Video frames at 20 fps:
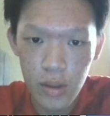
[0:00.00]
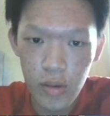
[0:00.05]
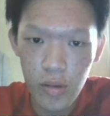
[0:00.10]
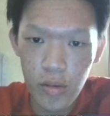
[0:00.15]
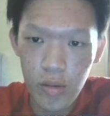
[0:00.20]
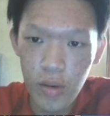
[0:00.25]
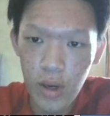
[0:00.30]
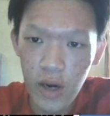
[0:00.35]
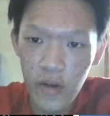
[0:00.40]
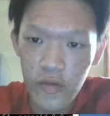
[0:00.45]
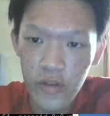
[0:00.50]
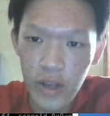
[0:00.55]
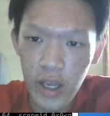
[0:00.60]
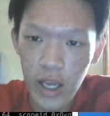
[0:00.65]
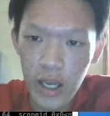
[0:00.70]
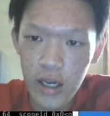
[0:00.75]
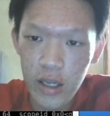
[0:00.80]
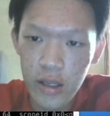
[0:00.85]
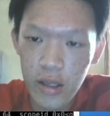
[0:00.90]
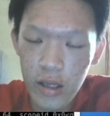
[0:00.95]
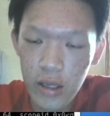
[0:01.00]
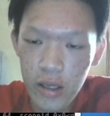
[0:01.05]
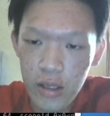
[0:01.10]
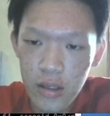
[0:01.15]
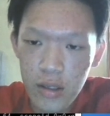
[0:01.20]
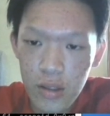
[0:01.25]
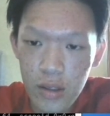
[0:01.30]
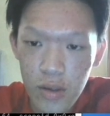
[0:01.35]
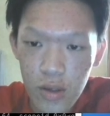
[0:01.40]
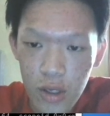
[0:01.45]
So after
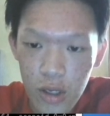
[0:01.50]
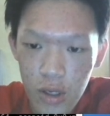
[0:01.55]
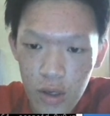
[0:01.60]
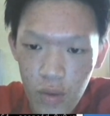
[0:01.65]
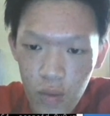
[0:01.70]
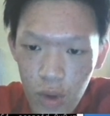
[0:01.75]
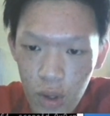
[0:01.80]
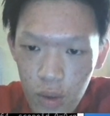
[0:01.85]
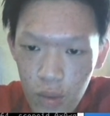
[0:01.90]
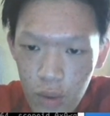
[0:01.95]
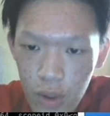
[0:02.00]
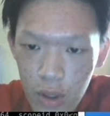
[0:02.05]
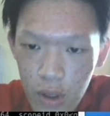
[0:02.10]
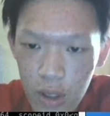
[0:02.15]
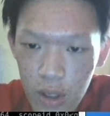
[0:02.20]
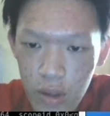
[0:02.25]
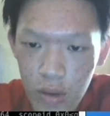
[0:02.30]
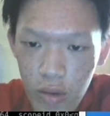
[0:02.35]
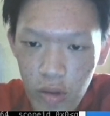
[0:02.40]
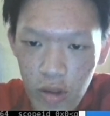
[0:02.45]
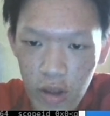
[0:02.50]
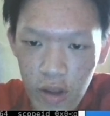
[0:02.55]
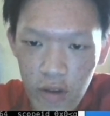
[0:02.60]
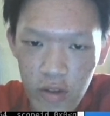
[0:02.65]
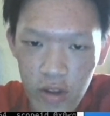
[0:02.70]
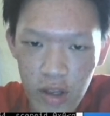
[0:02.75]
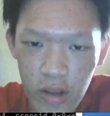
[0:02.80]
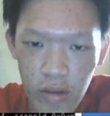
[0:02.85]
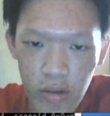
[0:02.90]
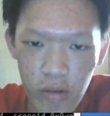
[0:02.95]
editing, we will need to save
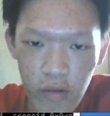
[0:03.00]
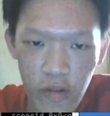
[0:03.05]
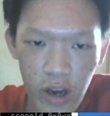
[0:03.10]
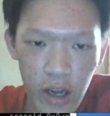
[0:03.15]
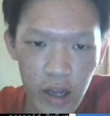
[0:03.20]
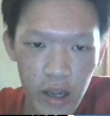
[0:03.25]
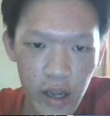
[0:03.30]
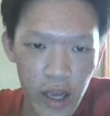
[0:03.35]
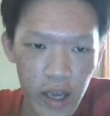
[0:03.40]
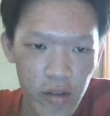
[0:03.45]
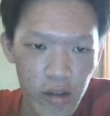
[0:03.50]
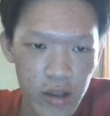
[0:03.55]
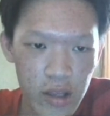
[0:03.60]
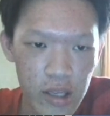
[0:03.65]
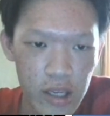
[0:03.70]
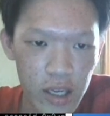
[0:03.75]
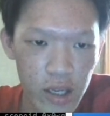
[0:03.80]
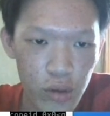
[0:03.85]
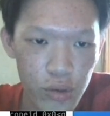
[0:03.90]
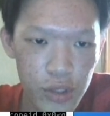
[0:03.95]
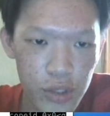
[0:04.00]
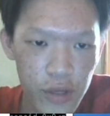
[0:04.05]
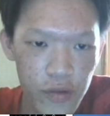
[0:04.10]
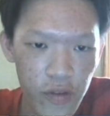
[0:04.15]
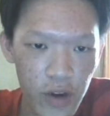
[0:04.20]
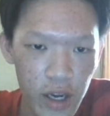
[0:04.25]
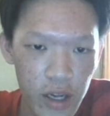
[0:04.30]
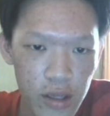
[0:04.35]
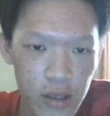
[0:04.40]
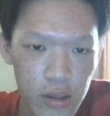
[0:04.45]
this file as an AU3
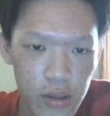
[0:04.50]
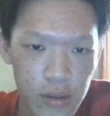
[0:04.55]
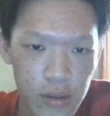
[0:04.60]
file,